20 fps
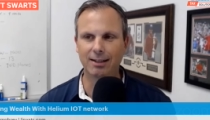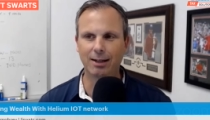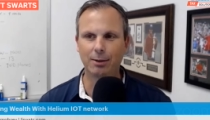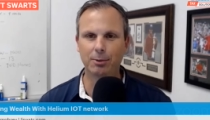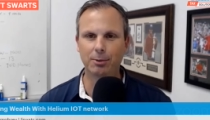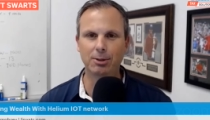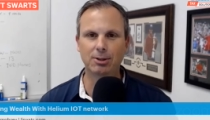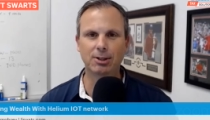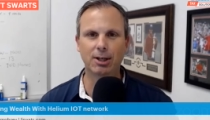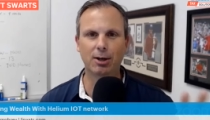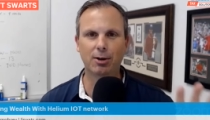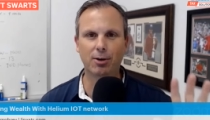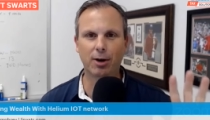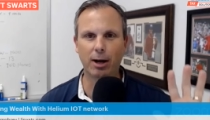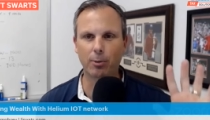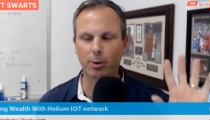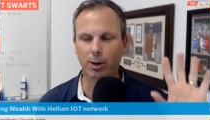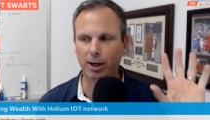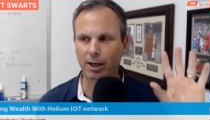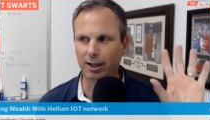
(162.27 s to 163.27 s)
And they would say,
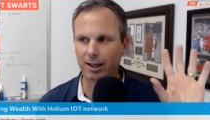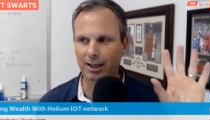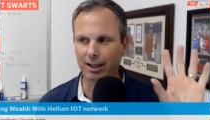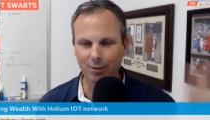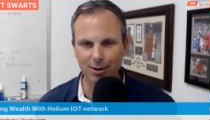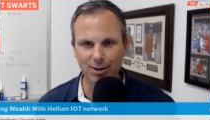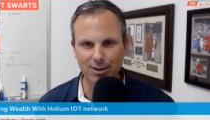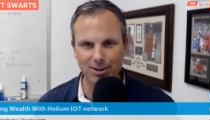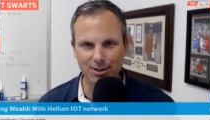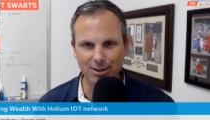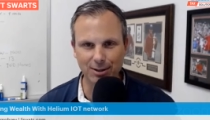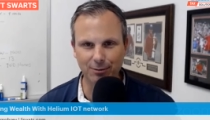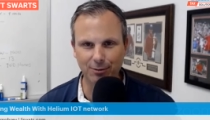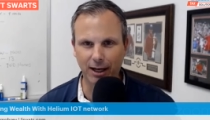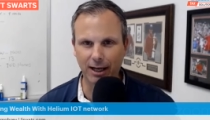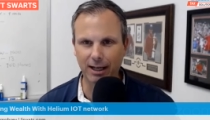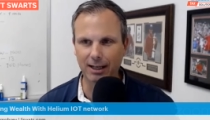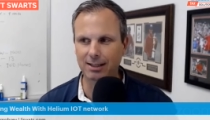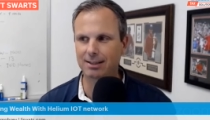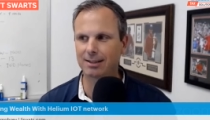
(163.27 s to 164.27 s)
great, we're going to give you this
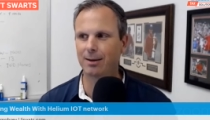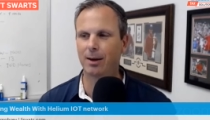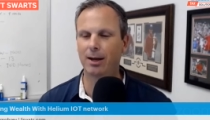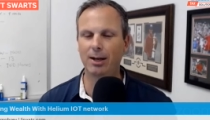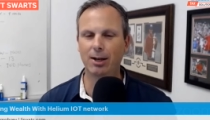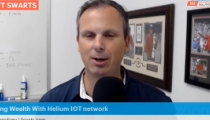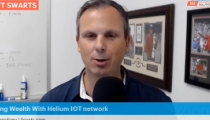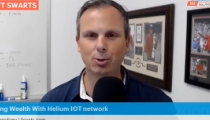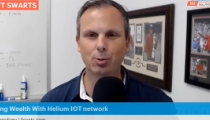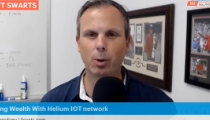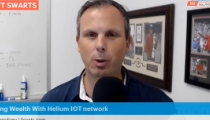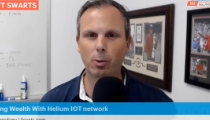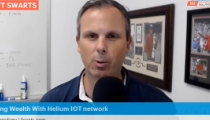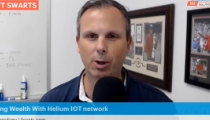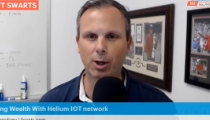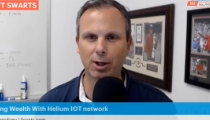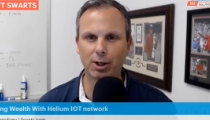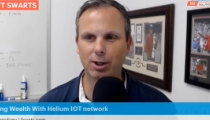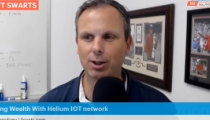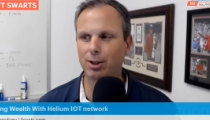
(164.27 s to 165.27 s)
device, and here's what
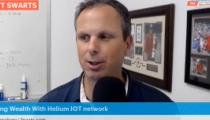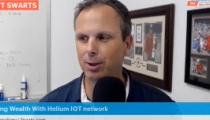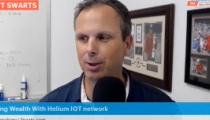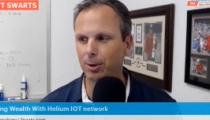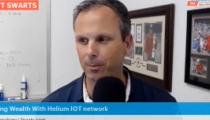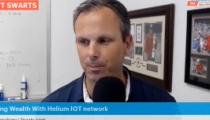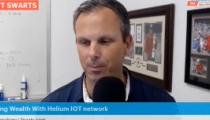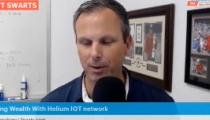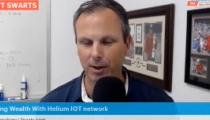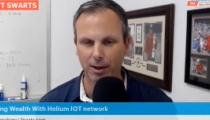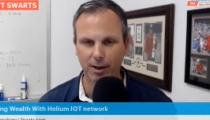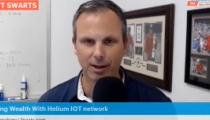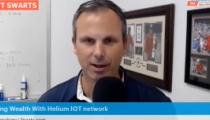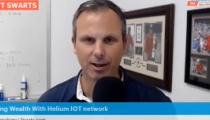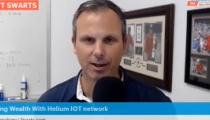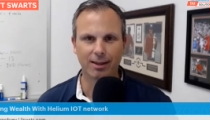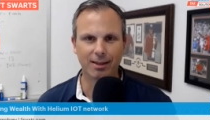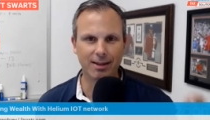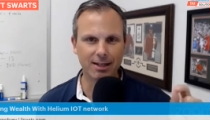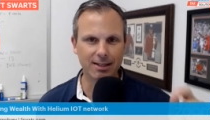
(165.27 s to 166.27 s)
we're going to do.
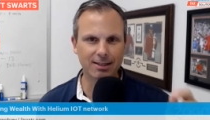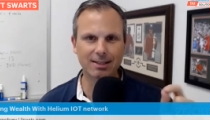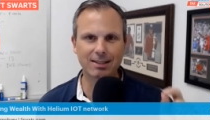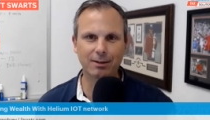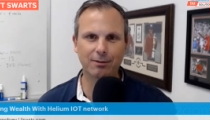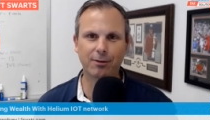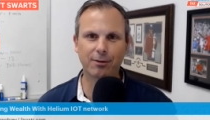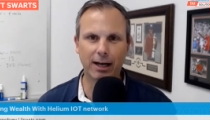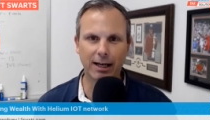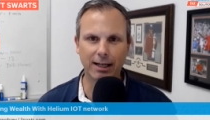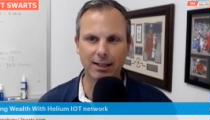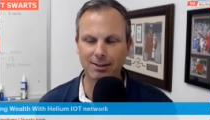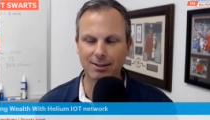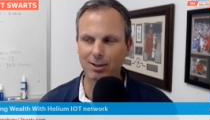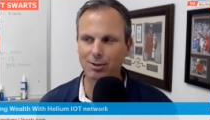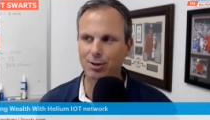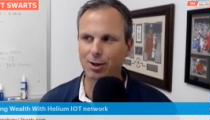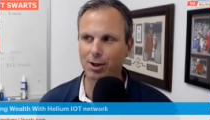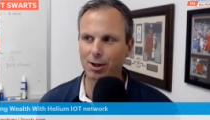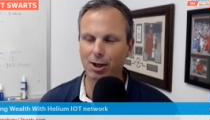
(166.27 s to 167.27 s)
This device
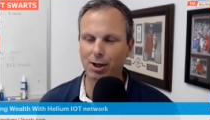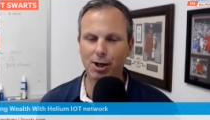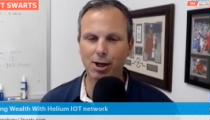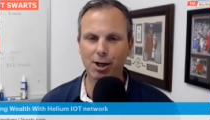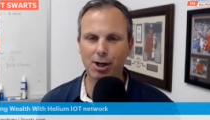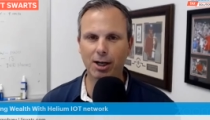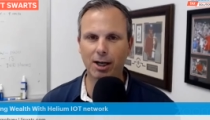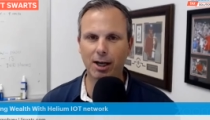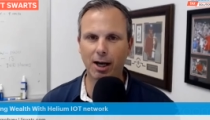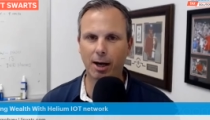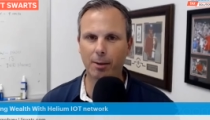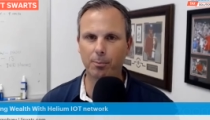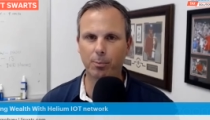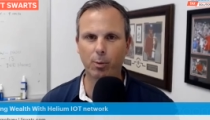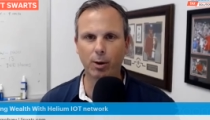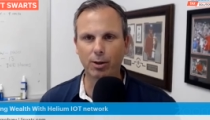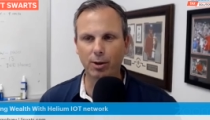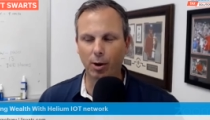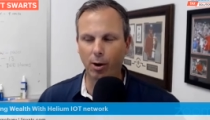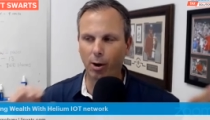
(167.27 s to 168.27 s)
is going to hook up
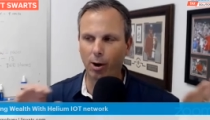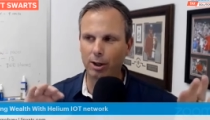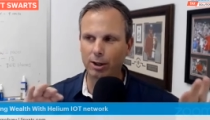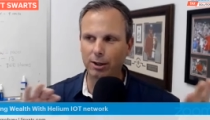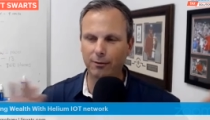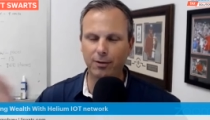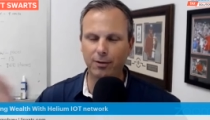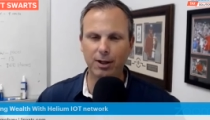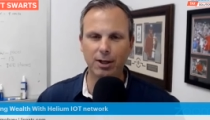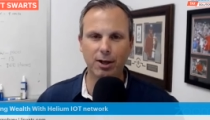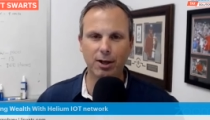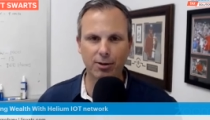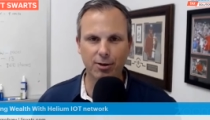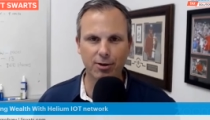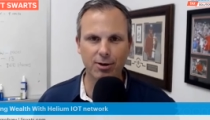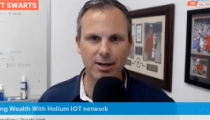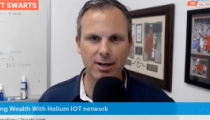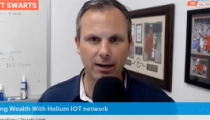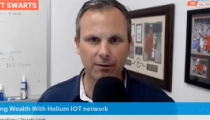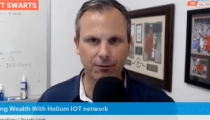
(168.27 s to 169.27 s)
with all of the
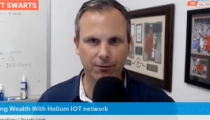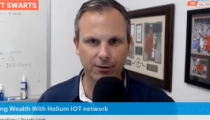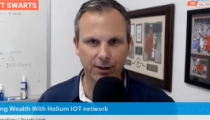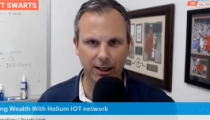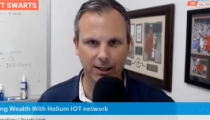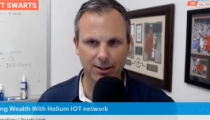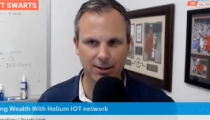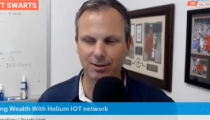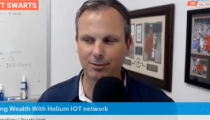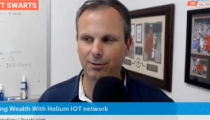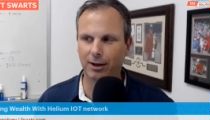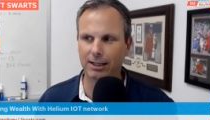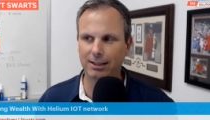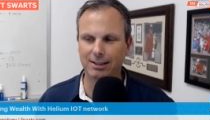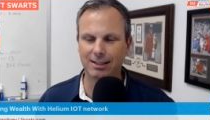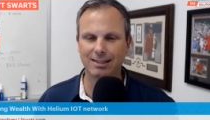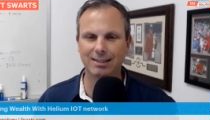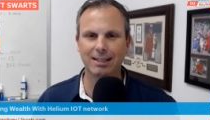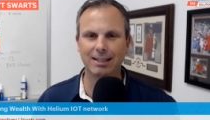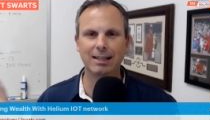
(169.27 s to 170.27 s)
other Netflix
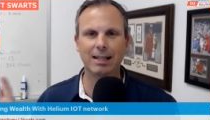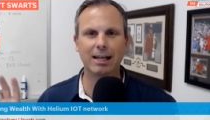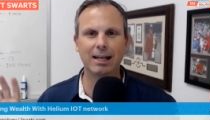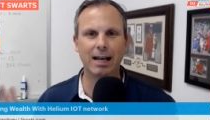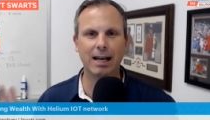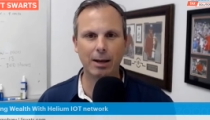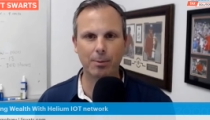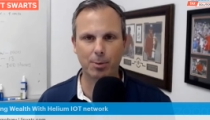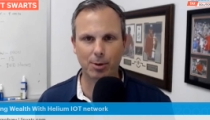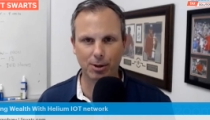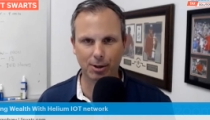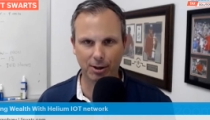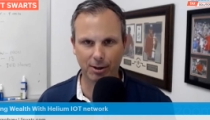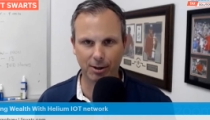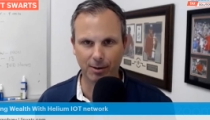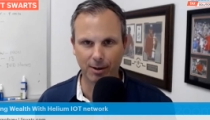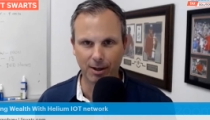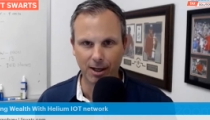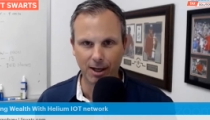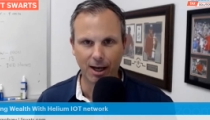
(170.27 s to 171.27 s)
devices in the
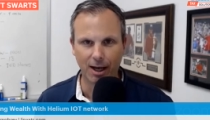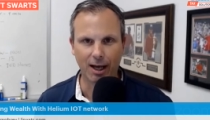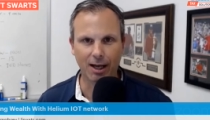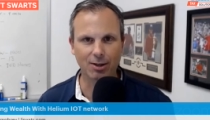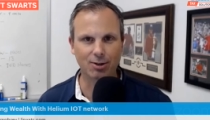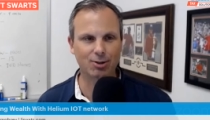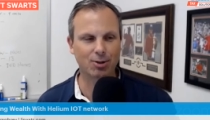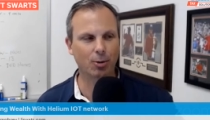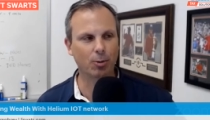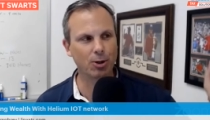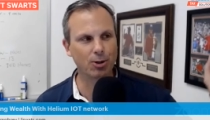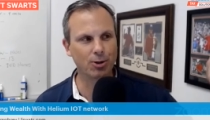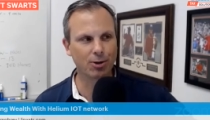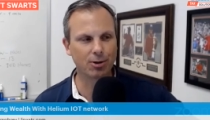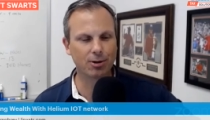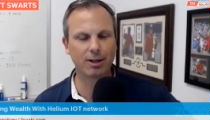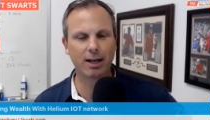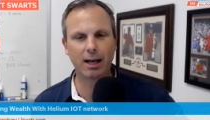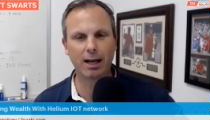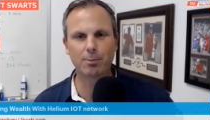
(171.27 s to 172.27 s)
neighborhood. And so when
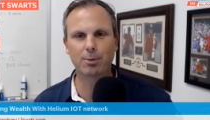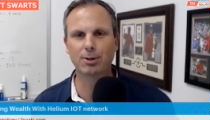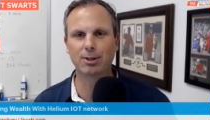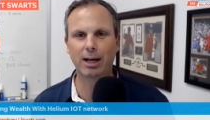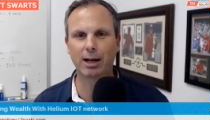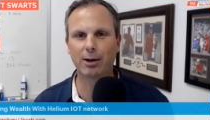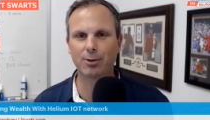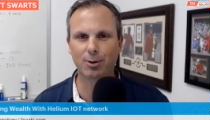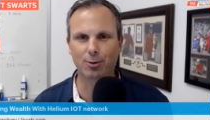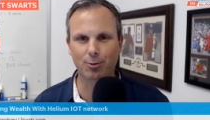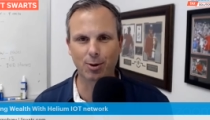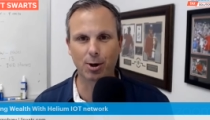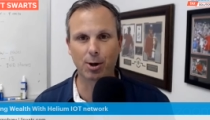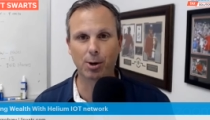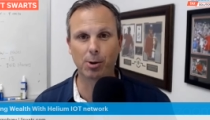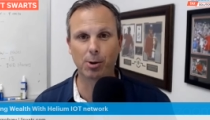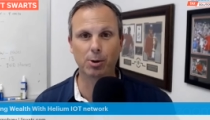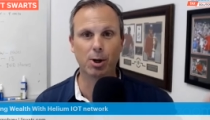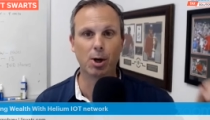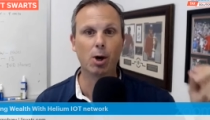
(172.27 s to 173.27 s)
your neighbor down the
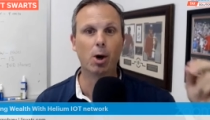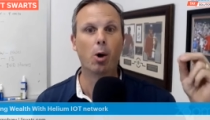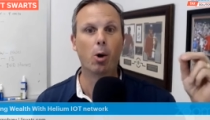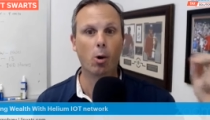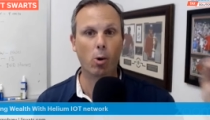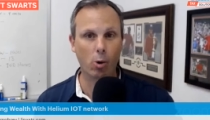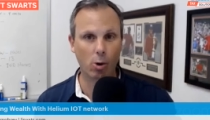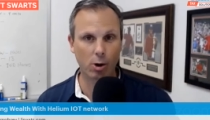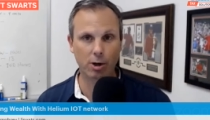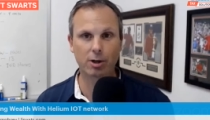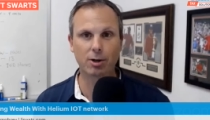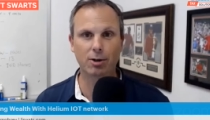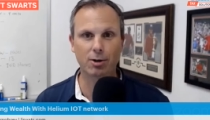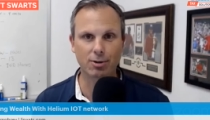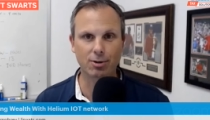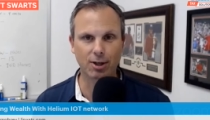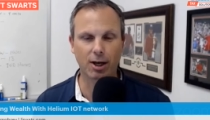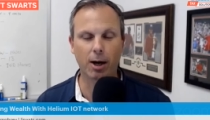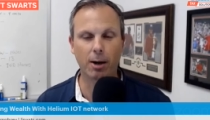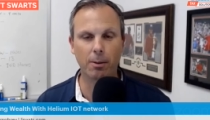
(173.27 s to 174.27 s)
road
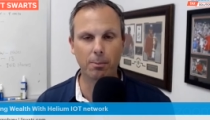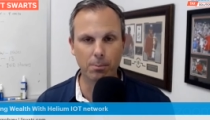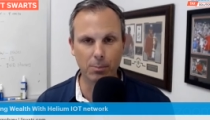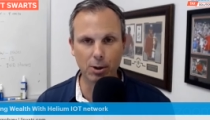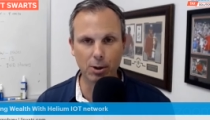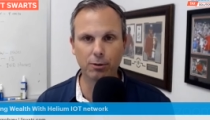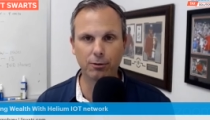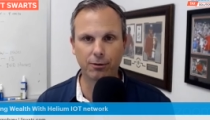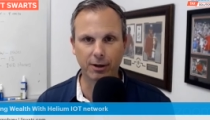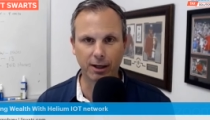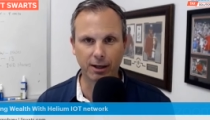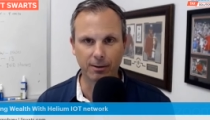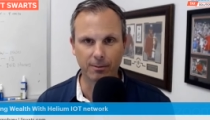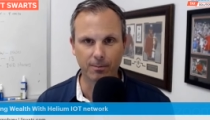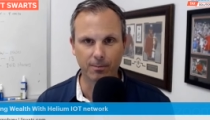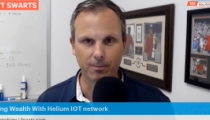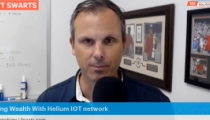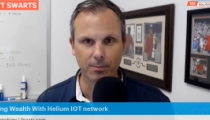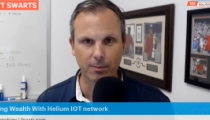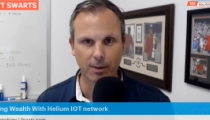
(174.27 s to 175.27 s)
orders a
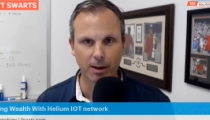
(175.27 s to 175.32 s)
movie,